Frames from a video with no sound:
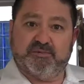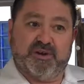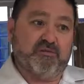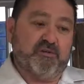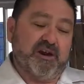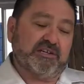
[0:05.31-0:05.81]

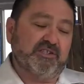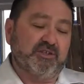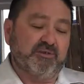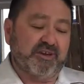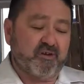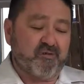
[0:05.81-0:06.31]
We're actually
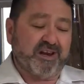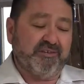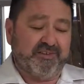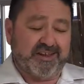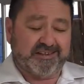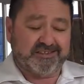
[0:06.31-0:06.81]
doing a granny
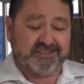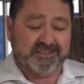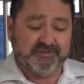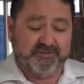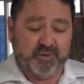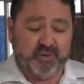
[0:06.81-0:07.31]
flat in
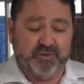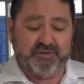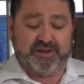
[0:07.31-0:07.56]
Seaforth,